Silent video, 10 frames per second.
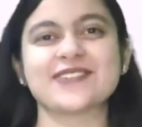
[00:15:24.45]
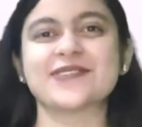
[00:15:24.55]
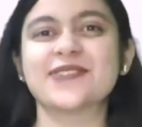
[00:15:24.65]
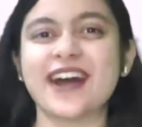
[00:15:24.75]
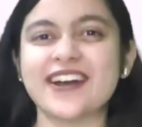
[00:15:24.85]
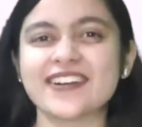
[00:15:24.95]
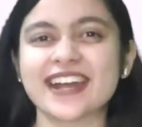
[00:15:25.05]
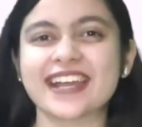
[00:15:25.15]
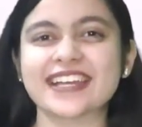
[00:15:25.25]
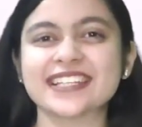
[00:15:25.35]
Wow
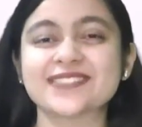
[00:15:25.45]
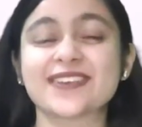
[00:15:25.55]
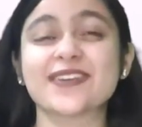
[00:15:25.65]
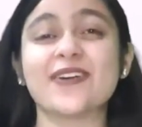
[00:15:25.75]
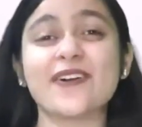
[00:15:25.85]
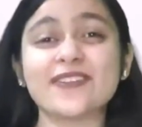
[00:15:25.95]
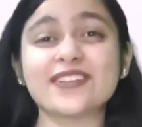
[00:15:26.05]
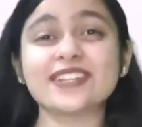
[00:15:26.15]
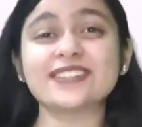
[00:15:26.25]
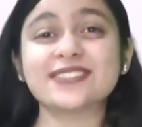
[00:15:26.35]
guys, we're
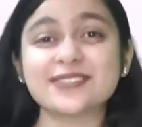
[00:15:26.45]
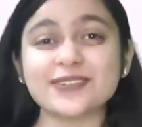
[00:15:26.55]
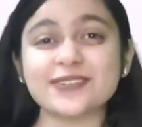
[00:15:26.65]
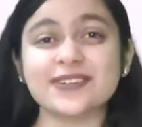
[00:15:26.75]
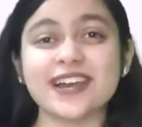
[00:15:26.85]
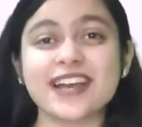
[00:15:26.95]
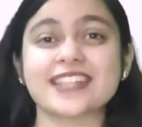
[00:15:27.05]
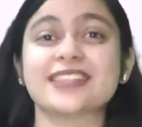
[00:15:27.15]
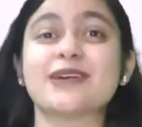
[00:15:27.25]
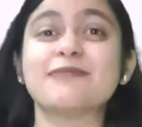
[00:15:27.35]
already through
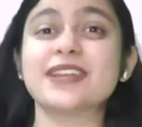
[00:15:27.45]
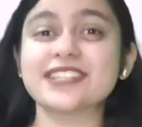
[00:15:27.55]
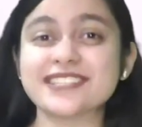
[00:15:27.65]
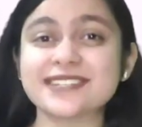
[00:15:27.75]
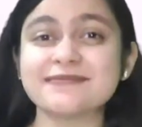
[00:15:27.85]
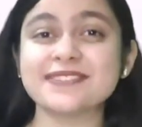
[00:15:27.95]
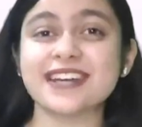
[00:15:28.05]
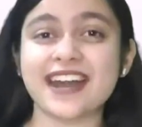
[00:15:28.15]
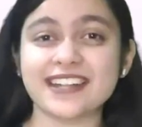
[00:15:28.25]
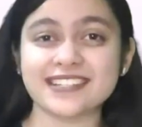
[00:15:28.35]
the bestimmte
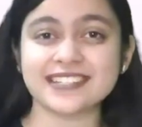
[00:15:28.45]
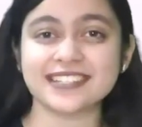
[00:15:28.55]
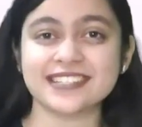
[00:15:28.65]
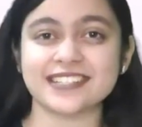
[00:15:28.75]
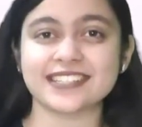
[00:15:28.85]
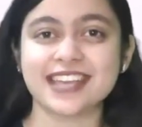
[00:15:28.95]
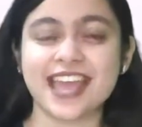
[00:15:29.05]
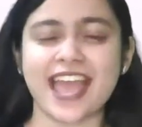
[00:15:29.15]
articles